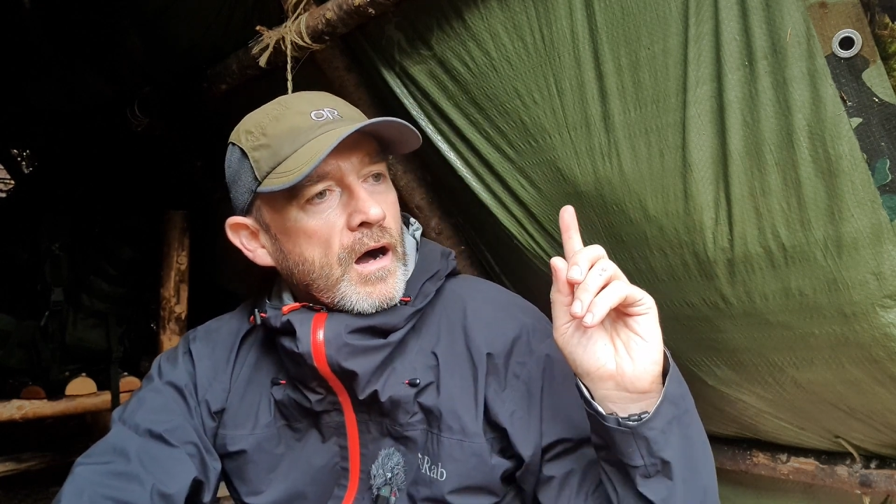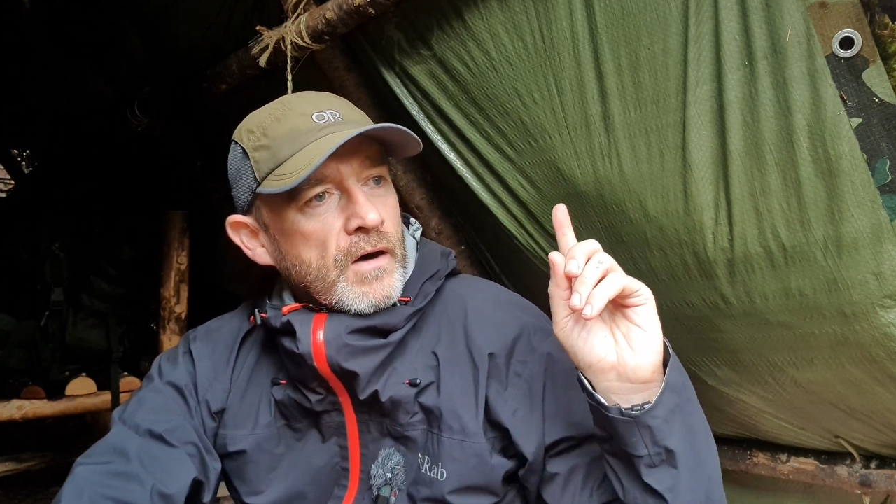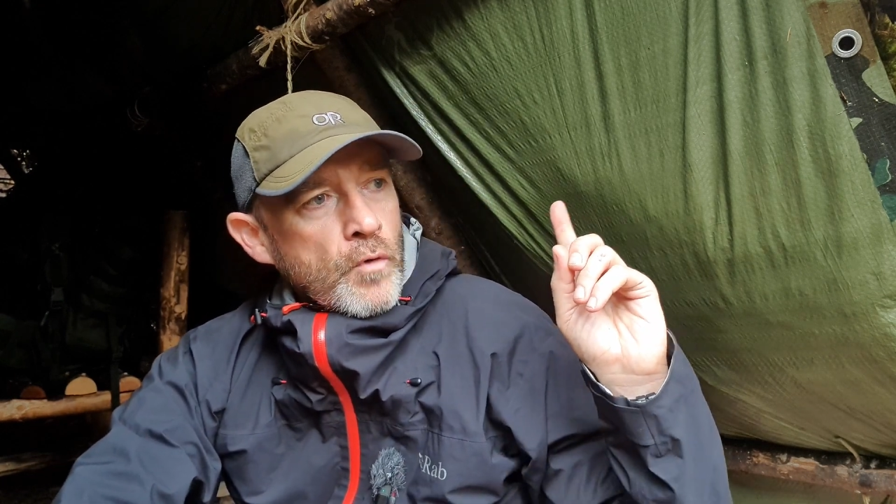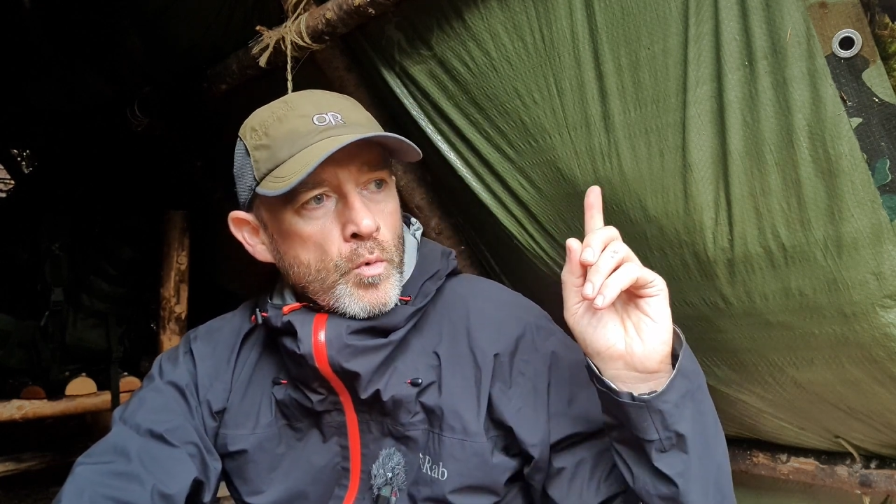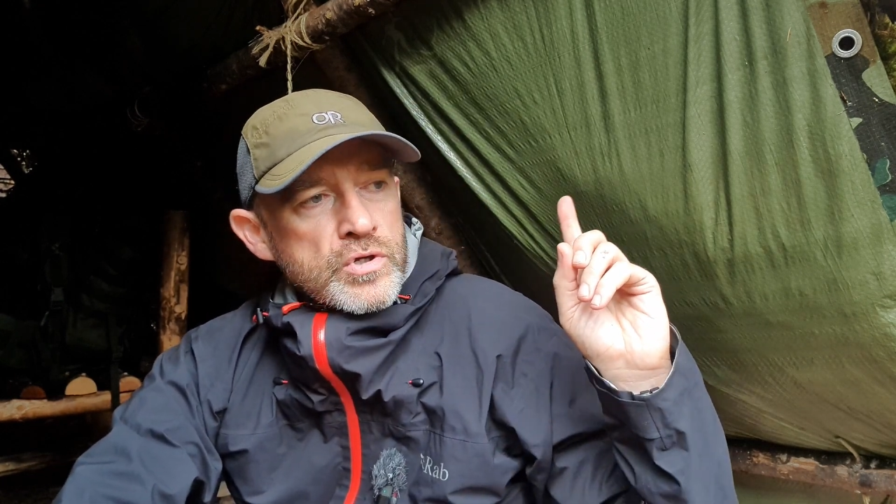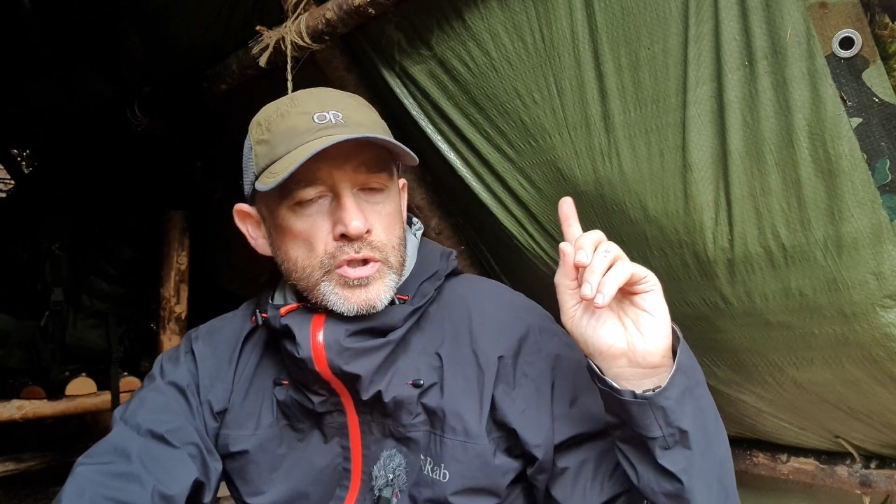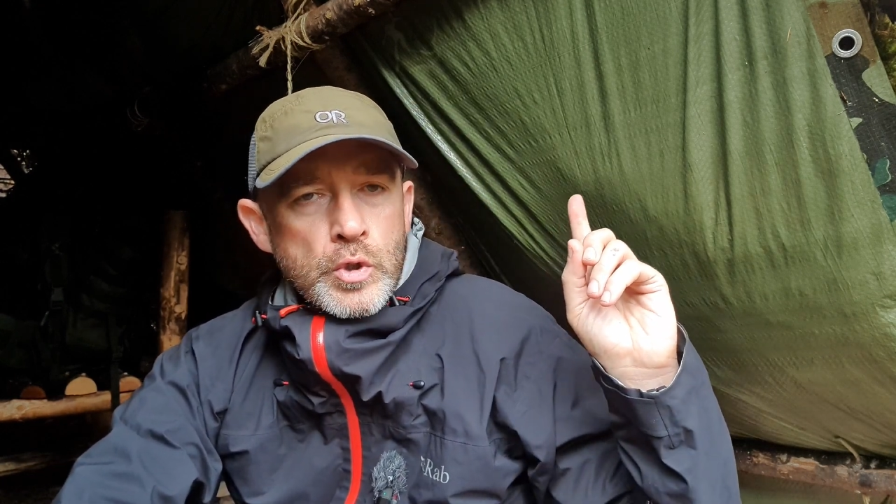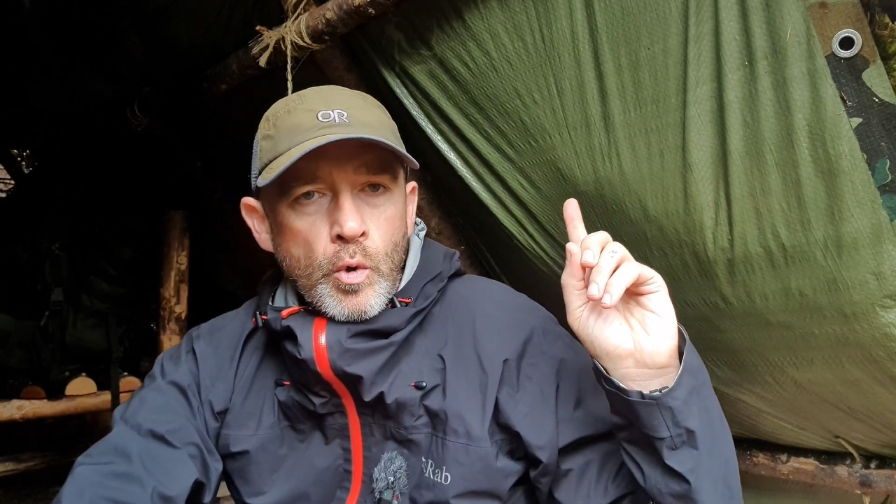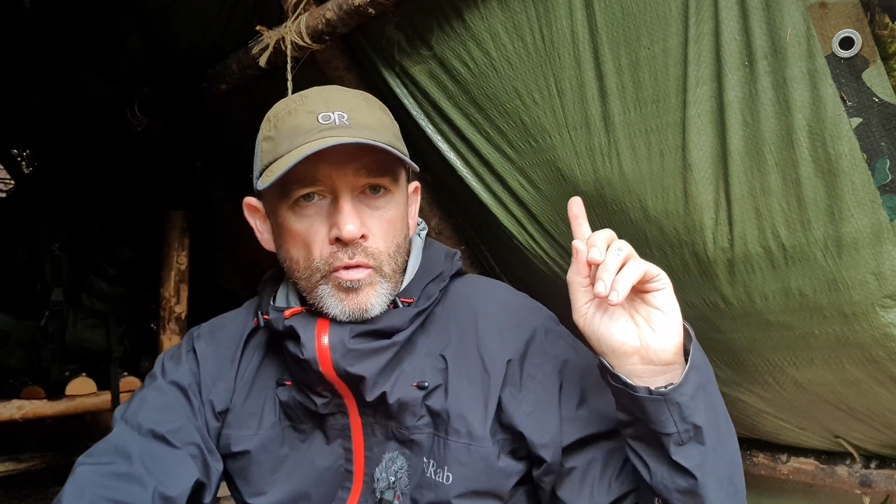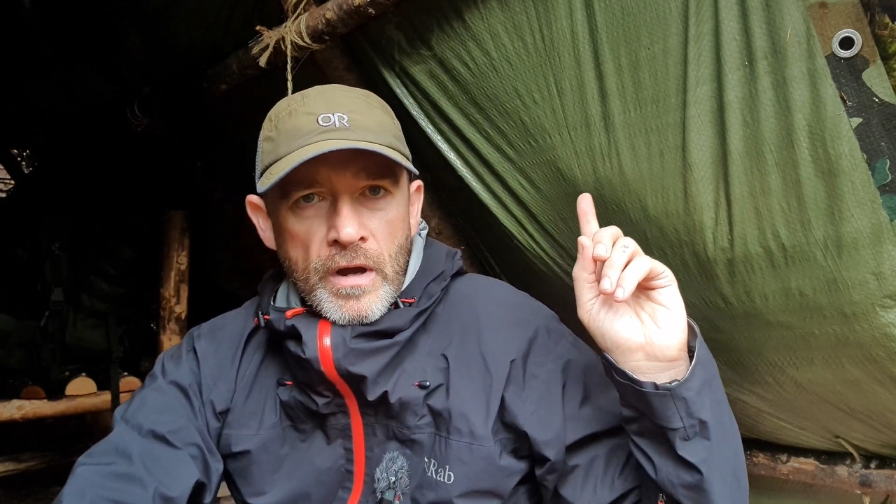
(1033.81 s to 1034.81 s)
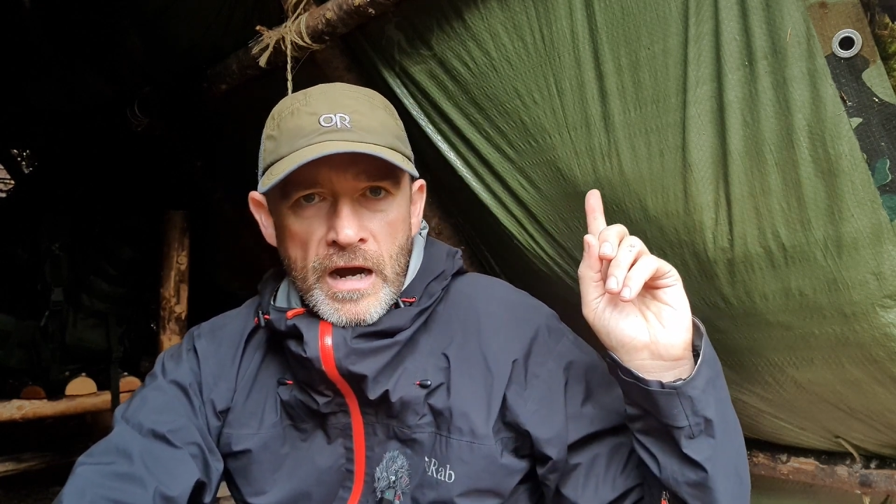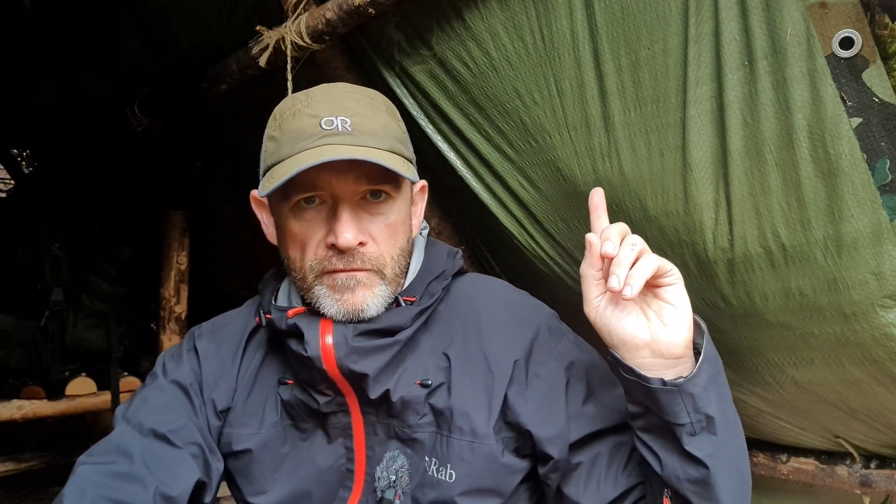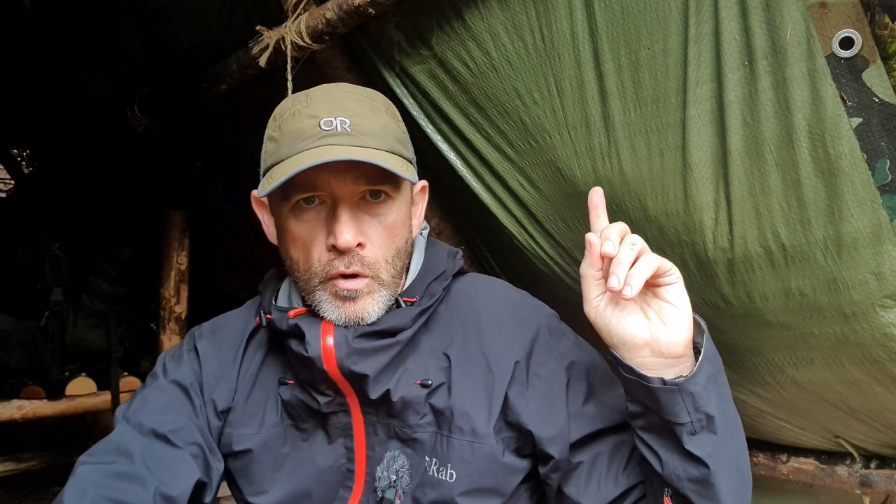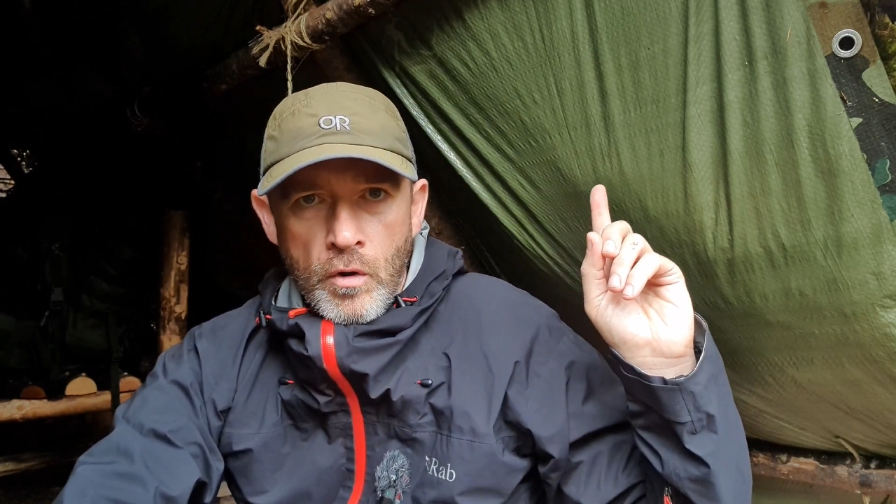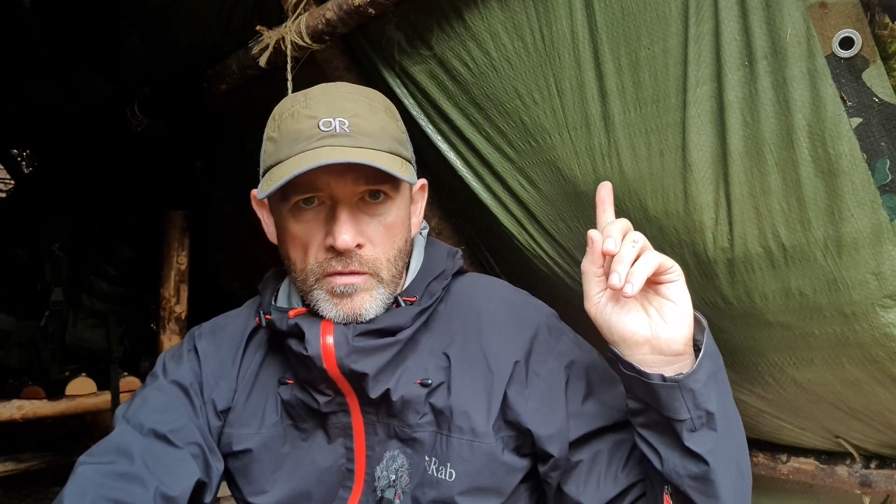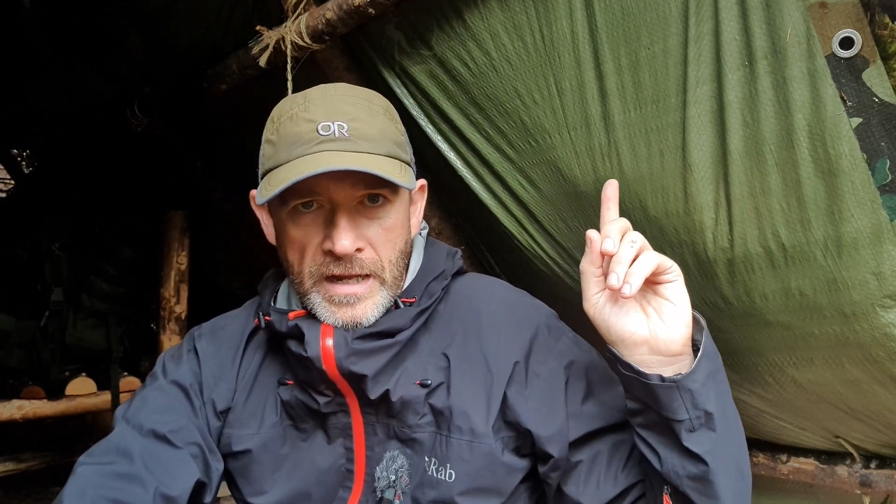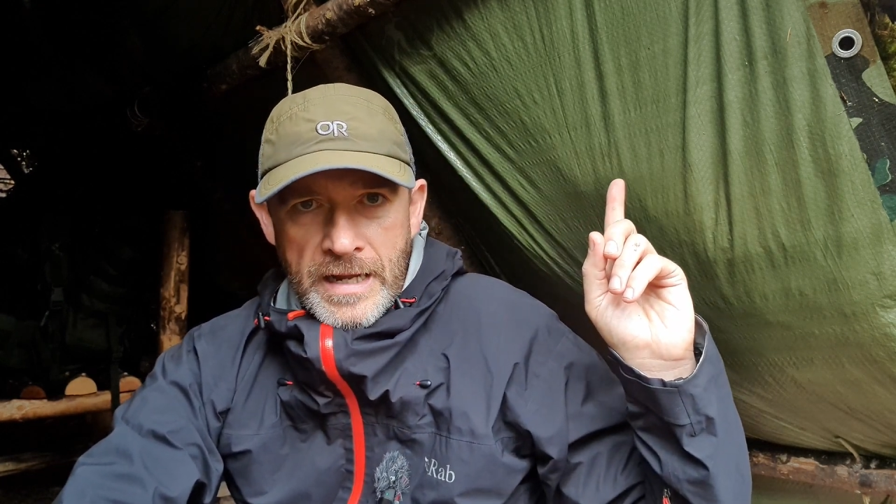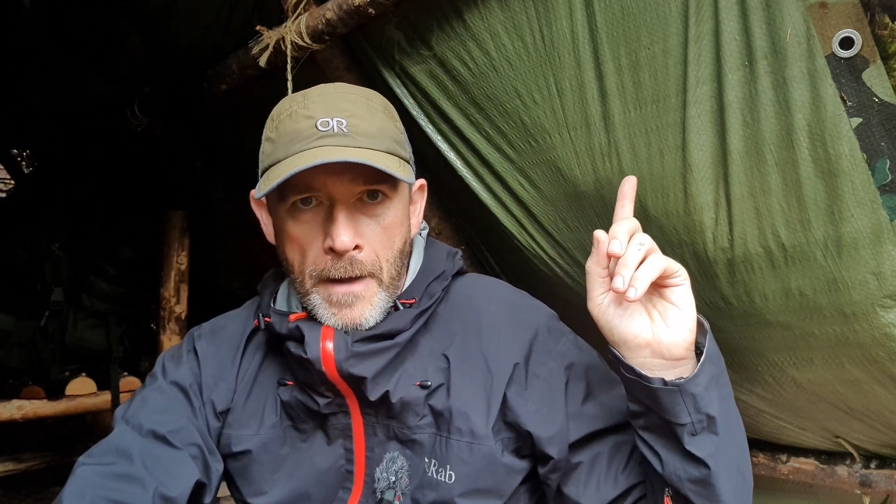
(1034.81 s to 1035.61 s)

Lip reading: I've always known that I've got like